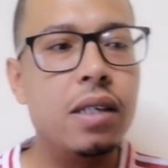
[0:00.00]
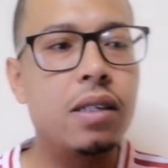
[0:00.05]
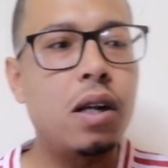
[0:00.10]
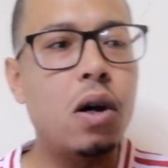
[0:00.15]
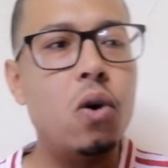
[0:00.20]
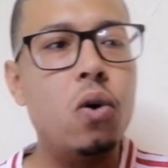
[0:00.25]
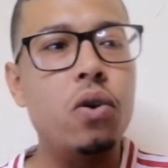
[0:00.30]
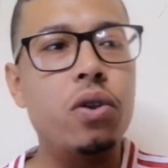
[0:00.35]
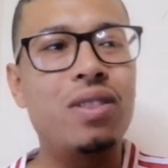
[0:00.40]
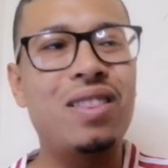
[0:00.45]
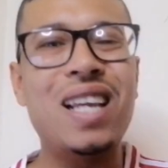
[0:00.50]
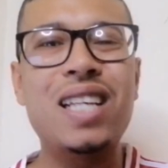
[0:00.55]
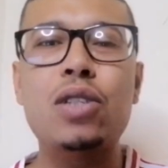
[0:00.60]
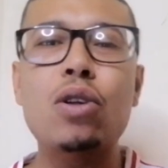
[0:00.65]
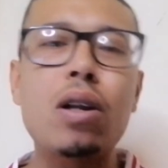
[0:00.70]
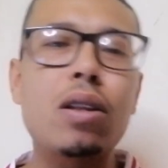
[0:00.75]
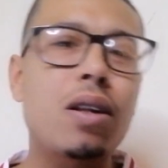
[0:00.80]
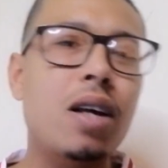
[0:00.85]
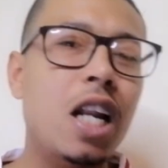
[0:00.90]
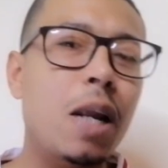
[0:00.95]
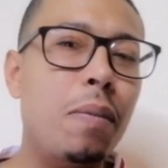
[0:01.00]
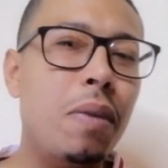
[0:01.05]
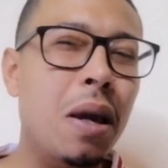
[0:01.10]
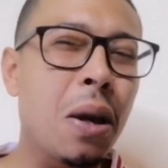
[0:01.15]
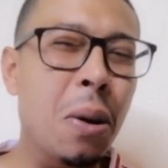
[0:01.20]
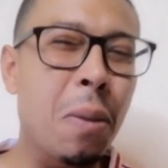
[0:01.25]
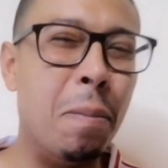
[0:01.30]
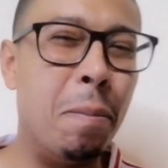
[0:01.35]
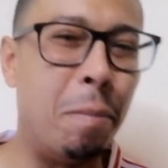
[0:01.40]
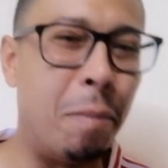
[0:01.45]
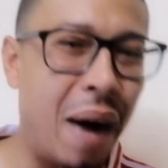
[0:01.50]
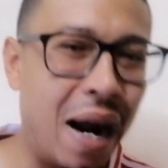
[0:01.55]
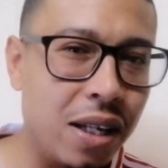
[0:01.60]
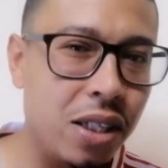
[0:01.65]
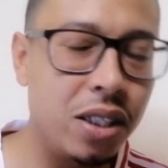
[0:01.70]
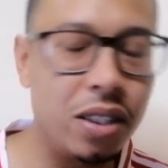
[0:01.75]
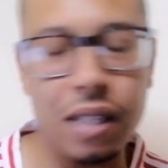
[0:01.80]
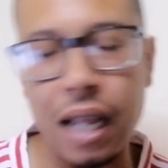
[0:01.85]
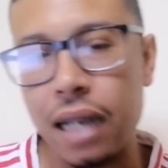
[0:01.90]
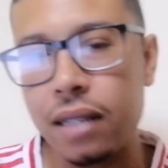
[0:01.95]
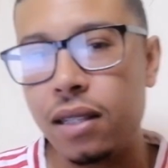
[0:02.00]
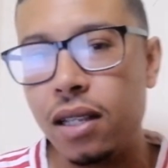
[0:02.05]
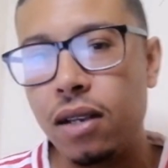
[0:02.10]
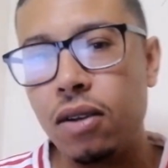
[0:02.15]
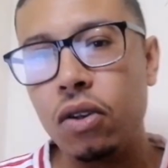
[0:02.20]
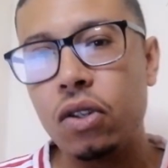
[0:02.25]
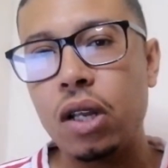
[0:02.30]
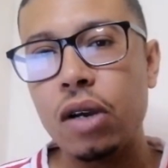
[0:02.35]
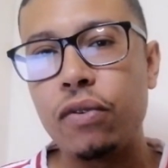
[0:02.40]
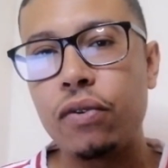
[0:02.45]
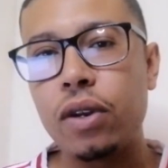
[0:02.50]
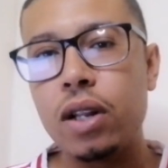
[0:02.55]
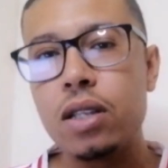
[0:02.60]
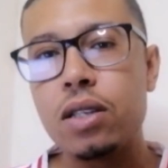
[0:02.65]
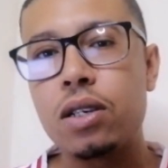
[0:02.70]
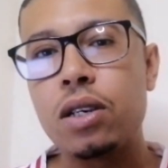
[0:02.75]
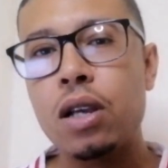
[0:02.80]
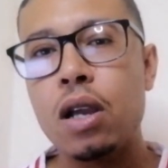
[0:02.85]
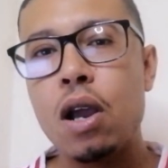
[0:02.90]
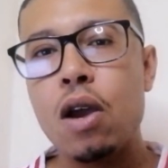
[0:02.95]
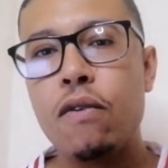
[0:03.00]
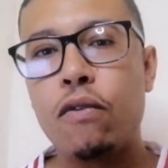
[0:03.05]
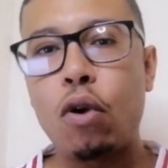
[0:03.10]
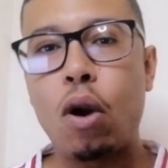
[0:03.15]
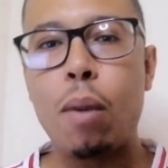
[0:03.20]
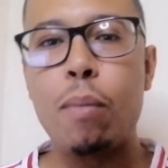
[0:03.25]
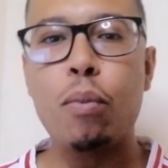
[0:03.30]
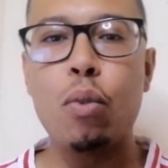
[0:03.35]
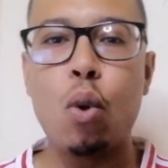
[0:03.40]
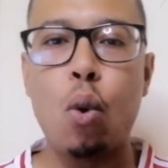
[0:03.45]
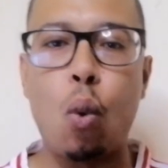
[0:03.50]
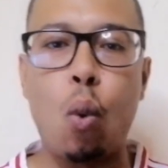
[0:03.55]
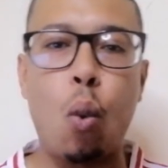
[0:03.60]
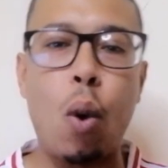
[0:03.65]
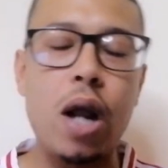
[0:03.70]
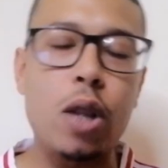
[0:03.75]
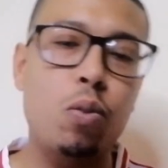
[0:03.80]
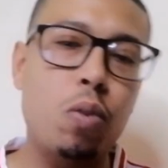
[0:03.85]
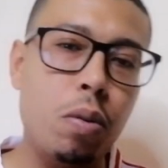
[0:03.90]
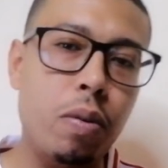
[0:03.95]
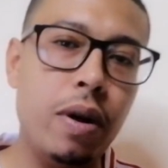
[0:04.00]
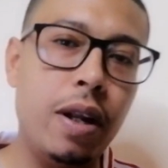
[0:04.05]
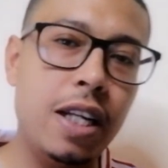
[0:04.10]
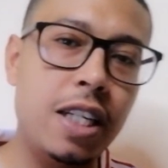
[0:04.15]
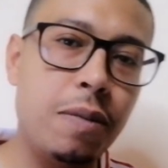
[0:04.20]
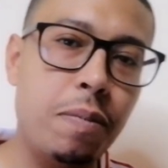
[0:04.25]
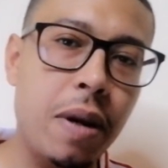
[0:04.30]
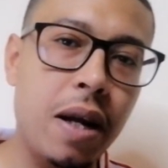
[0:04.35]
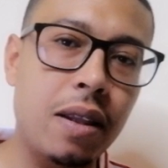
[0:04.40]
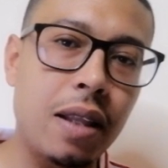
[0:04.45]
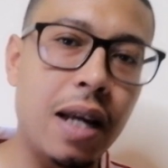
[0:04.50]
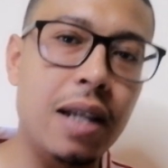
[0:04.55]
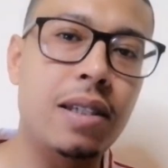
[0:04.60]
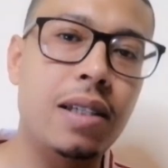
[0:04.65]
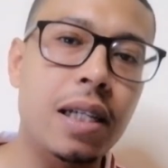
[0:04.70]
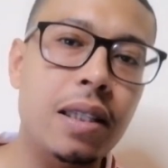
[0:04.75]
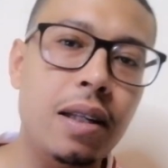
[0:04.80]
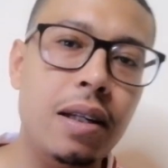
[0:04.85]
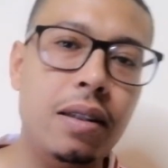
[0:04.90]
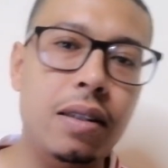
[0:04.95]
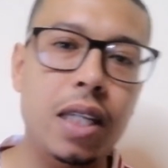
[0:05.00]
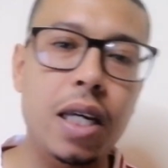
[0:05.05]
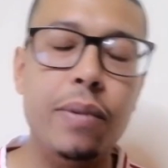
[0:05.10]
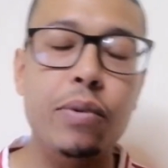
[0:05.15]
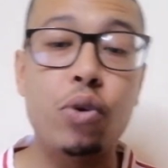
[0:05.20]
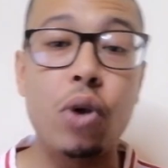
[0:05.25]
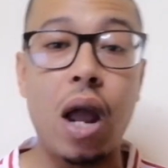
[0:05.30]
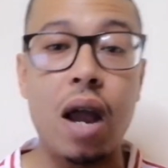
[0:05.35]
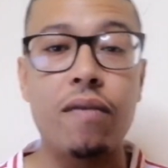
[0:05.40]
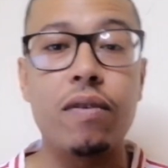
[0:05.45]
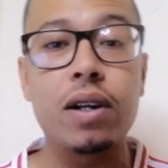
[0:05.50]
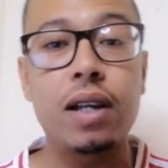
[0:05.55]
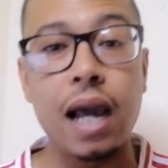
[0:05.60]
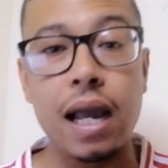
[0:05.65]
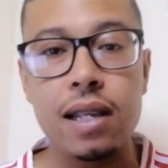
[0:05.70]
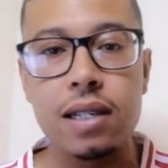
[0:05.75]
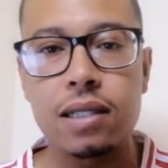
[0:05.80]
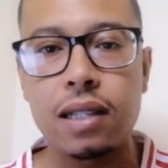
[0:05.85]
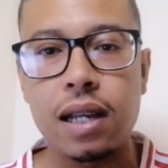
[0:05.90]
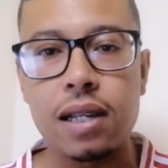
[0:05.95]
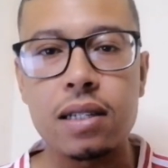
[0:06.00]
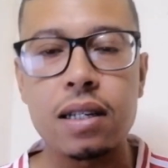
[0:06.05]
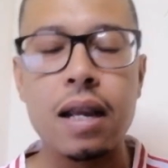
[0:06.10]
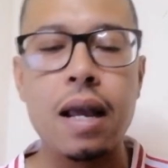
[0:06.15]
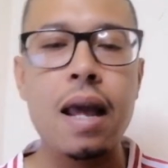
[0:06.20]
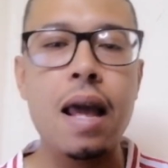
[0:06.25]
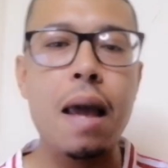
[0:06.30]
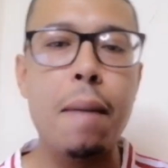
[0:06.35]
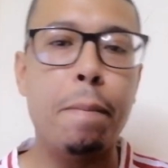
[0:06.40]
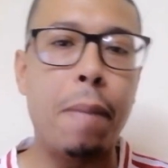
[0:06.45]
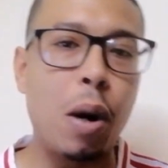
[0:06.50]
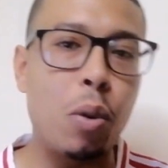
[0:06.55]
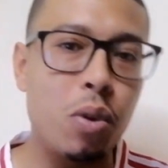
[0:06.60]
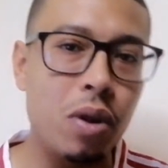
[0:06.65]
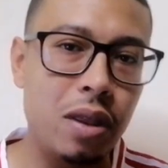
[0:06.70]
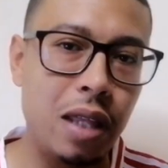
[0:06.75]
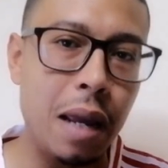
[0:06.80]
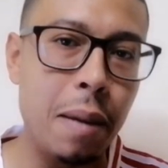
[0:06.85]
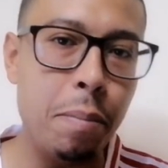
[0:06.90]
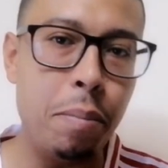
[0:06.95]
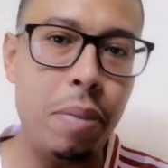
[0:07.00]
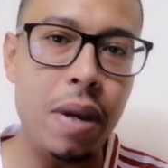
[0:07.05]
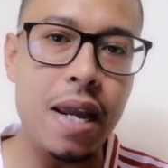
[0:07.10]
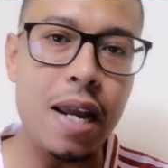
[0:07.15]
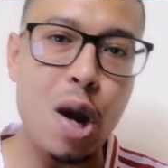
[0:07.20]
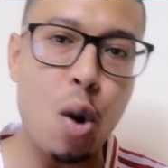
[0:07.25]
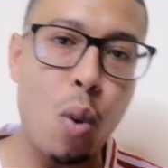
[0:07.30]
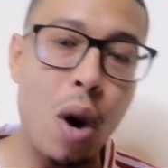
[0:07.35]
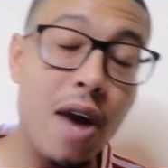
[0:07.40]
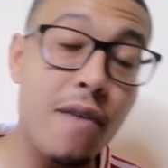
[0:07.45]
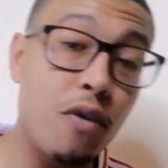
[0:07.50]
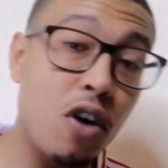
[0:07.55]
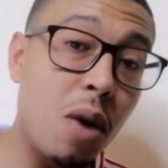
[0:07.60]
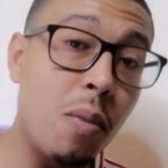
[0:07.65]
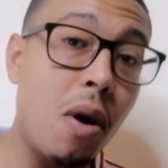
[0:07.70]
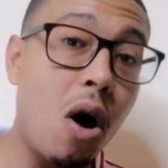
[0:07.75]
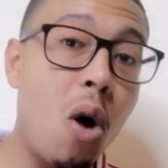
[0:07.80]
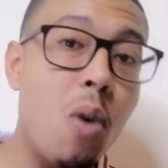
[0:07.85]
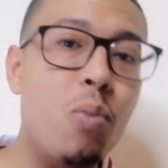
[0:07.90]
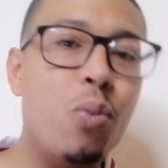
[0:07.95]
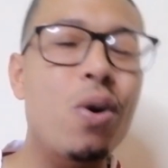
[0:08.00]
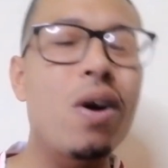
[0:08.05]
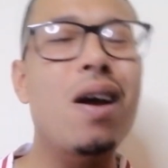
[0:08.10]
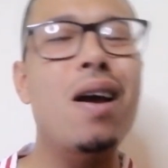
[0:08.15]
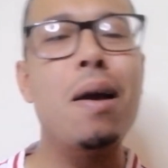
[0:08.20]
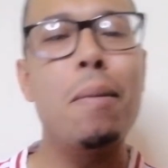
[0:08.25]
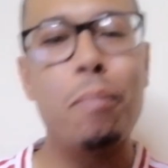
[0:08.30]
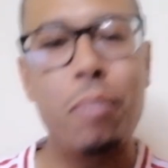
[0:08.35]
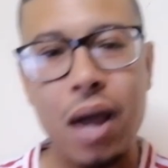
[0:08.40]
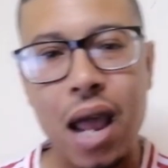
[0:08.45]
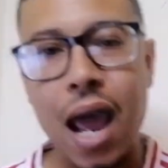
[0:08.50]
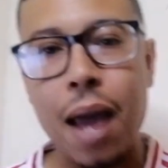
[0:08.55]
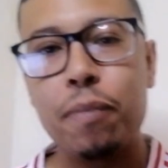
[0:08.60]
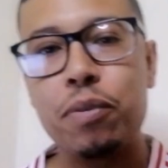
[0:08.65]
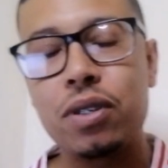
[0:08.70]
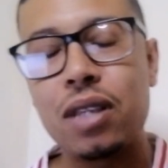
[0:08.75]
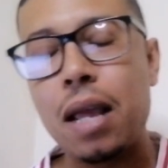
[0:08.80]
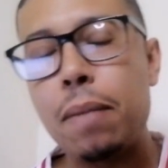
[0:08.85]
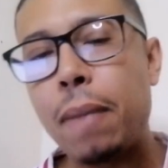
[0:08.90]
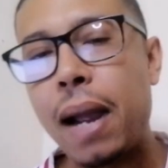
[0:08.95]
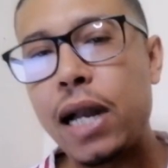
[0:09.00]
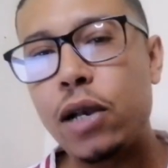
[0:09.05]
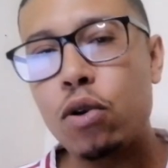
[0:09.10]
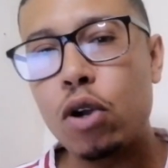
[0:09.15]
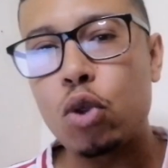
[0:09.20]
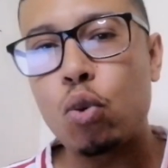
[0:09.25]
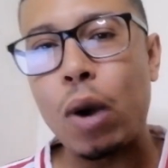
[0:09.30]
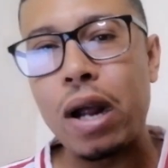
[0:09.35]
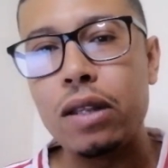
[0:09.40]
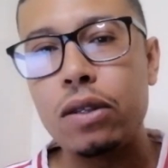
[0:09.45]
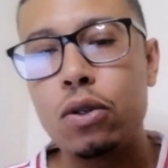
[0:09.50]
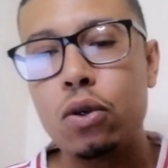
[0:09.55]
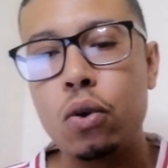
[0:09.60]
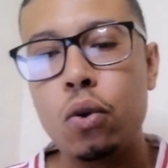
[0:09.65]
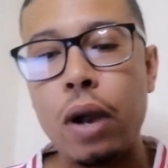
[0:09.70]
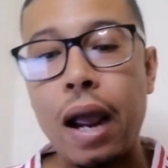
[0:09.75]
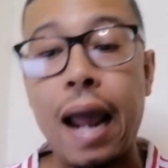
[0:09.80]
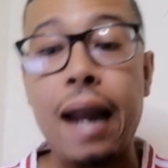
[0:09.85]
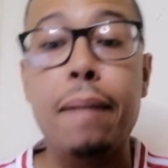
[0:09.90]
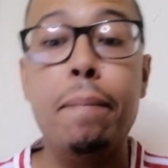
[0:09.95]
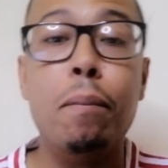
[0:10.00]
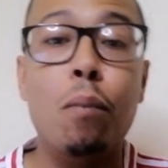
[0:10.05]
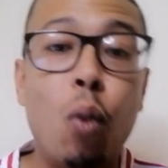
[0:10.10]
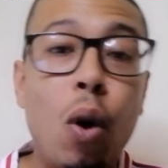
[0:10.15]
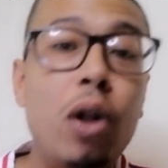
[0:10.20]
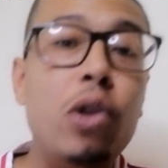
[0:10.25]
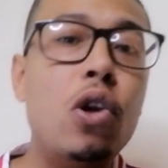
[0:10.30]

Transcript: So there's not going to be much tactical difference from what we would expect a City team to have against us, but with them being away from home, perhaps they might not want to and